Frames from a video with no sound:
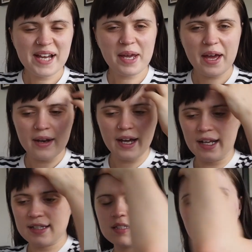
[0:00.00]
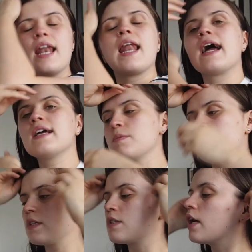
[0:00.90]
Here we go, lads. Last
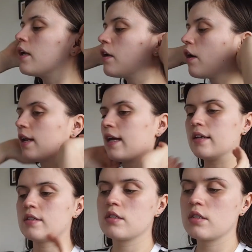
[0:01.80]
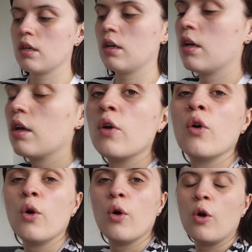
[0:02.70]
but certainly not least,
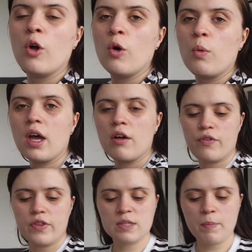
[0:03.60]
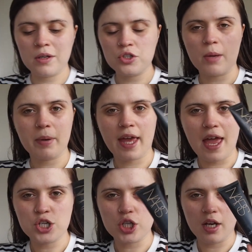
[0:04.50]
we're going for the sponge
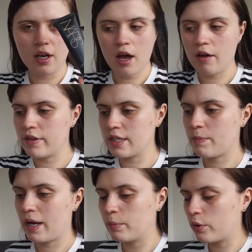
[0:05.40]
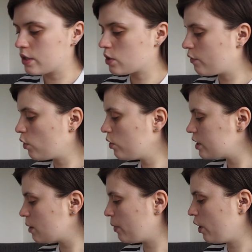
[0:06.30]
application of this bad boy. So I've
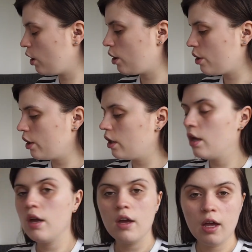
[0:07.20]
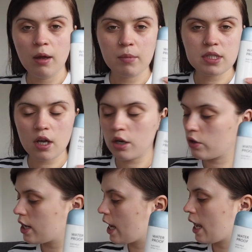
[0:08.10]
already put on my sun
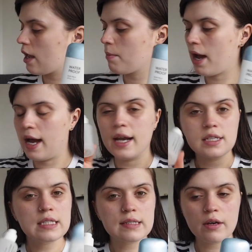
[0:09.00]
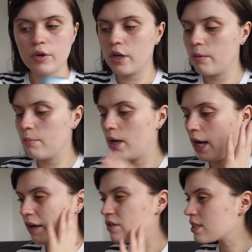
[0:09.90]
cream and a serum, and
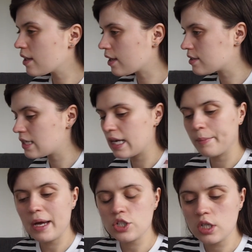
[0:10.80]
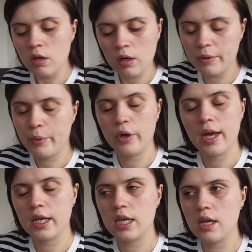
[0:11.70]
I've just let that sit in. I'm actually not going to put
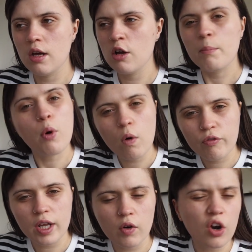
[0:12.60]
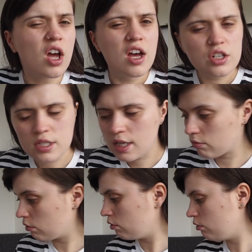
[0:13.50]
any pore filler on. Just
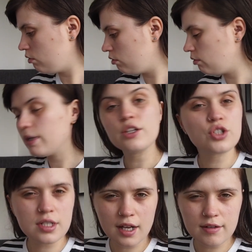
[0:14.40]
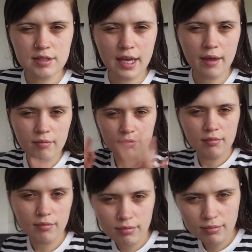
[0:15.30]
to kind of see
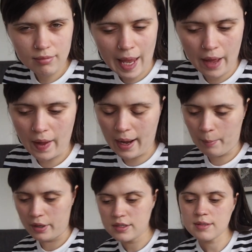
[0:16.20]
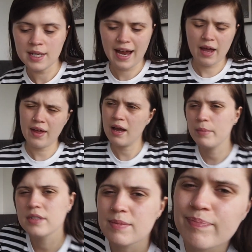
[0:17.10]
how that happens.
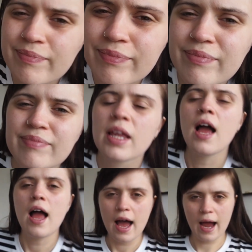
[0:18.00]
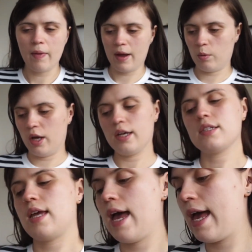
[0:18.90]
How that
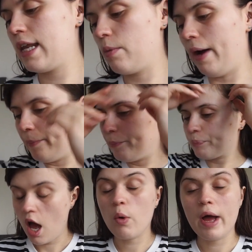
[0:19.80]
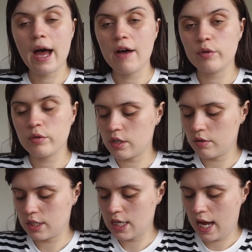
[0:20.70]
works. Anyway. Oh, I have also
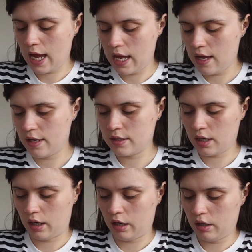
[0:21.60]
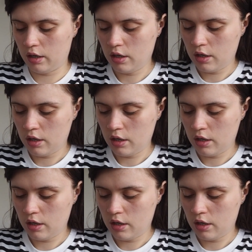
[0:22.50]
today done...